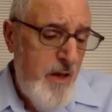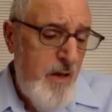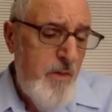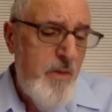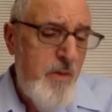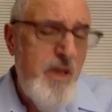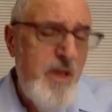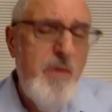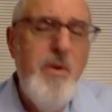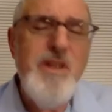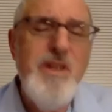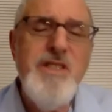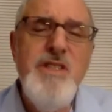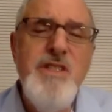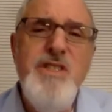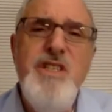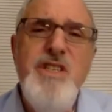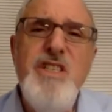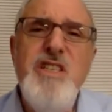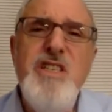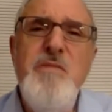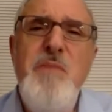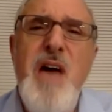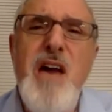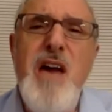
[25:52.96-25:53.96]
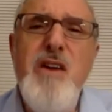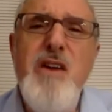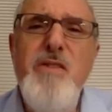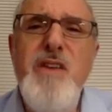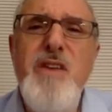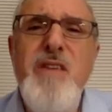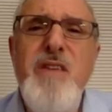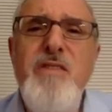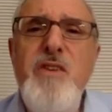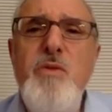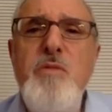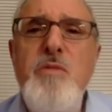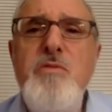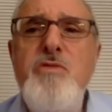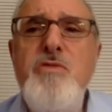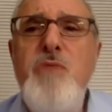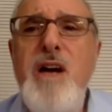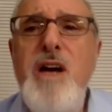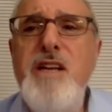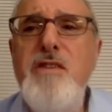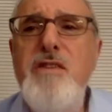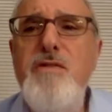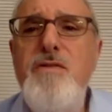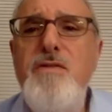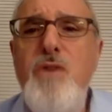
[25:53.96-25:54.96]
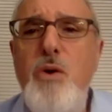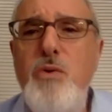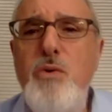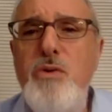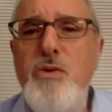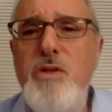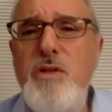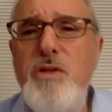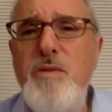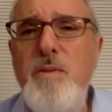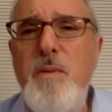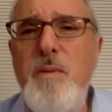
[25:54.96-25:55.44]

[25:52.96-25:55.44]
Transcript: But it wasn't just a matter of giving women right to vote.